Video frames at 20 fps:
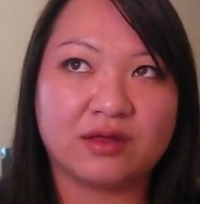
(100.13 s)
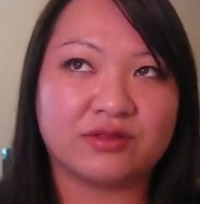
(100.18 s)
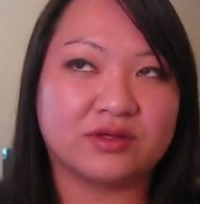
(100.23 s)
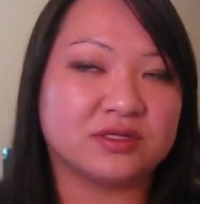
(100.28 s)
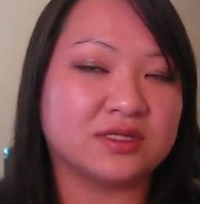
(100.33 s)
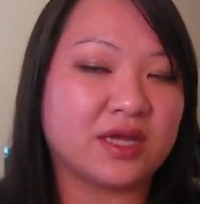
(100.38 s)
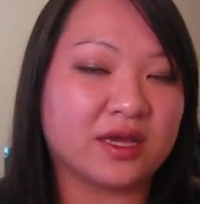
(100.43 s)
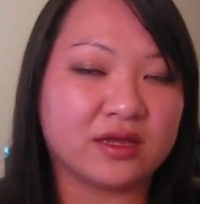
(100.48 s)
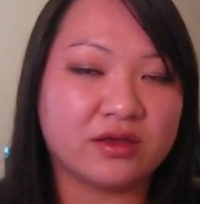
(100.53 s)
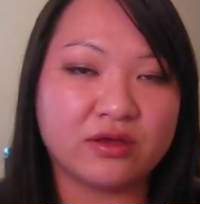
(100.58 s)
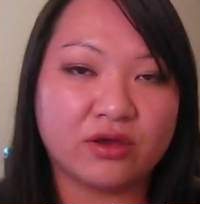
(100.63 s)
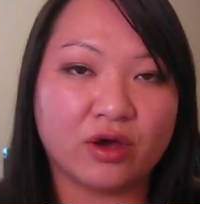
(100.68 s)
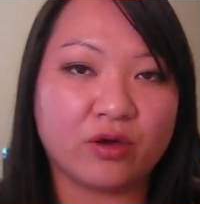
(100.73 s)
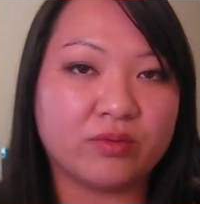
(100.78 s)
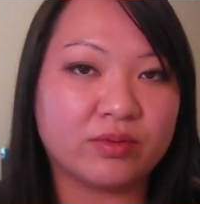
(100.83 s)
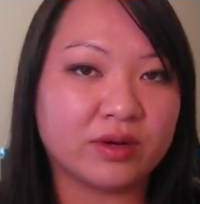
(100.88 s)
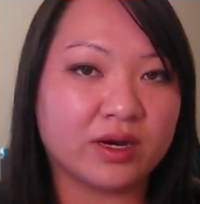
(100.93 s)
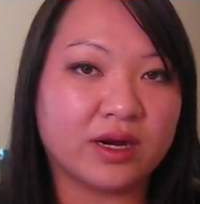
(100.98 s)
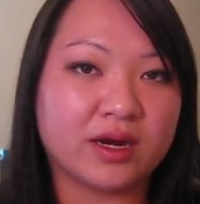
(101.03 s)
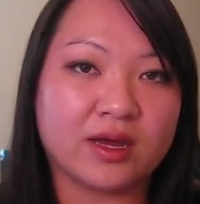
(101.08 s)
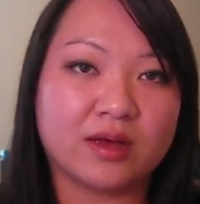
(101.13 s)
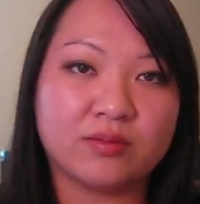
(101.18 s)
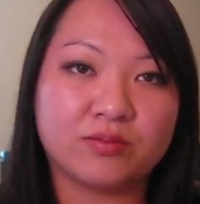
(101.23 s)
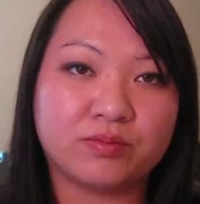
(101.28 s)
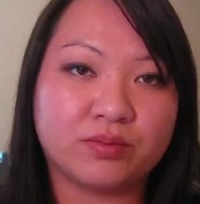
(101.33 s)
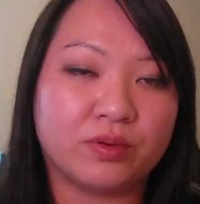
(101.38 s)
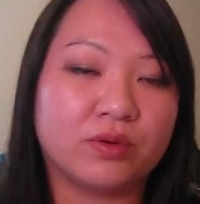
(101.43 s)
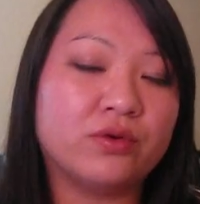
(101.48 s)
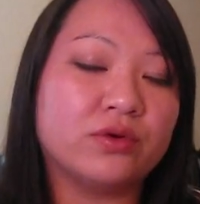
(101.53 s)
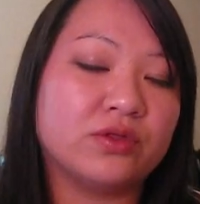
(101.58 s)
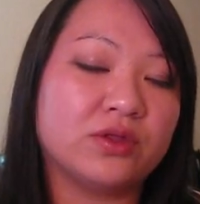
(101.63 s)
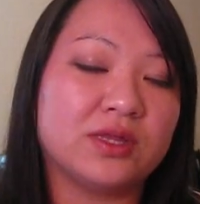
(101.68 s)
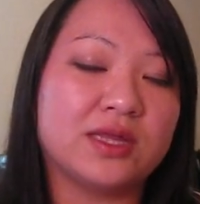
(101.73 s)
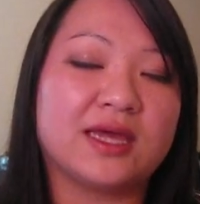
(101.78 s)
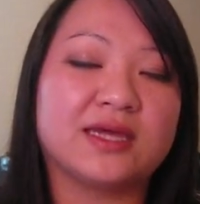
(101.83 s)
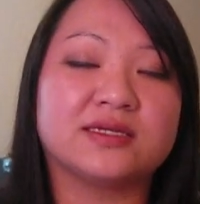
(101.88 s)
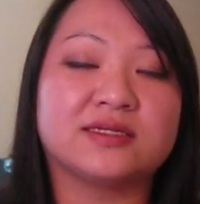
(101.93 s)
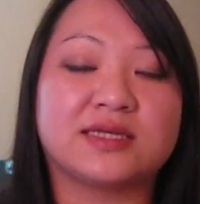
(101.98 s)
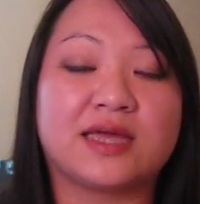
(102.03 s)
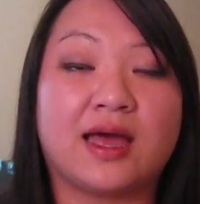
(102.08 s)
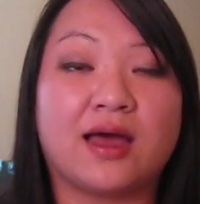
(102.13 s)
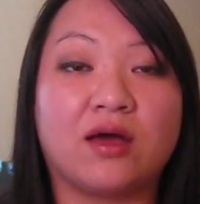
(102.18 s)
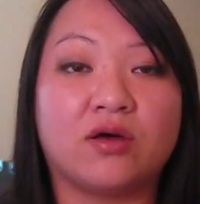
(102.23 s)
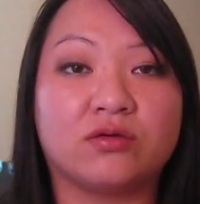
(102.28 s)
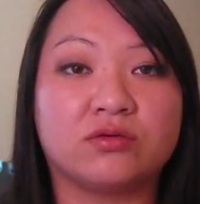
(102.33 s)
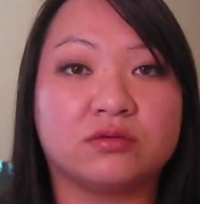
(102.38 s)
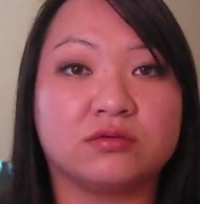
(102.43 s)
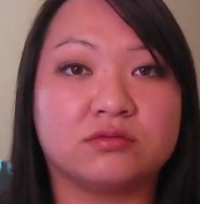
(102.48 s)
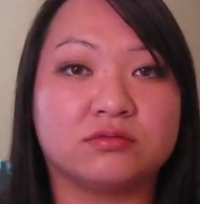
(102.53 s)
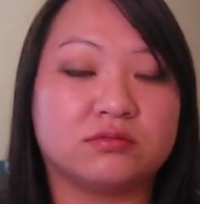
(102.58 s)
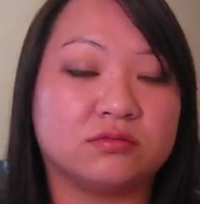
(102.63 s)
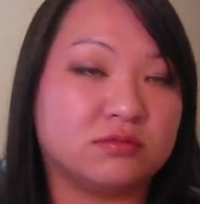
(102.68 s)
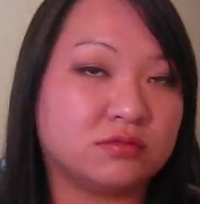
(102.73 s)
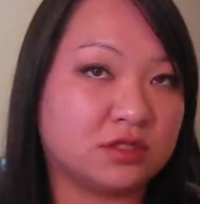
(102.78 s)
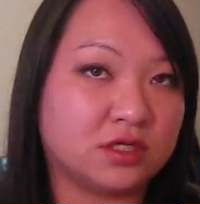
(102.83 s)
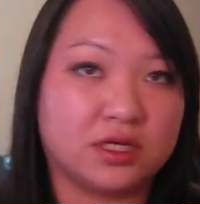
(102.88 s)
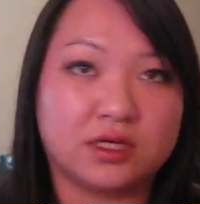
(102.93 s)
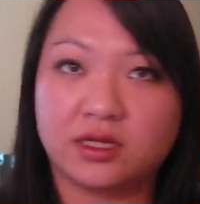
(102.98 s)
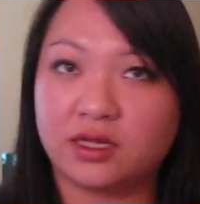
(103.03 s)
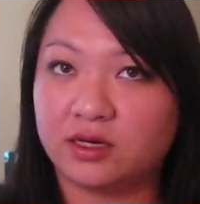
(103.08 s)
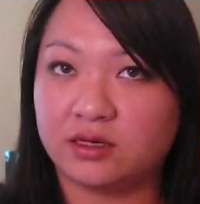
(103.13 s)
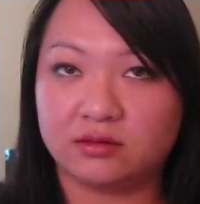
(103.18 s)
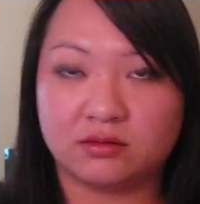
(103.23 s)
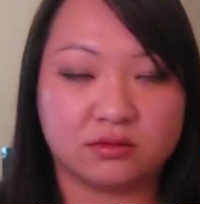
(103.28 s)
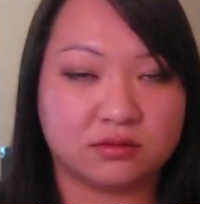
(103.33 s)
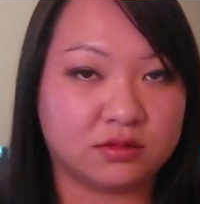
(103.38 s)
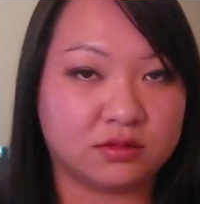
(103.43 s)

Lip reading: The second you open it up, pull the legs out, and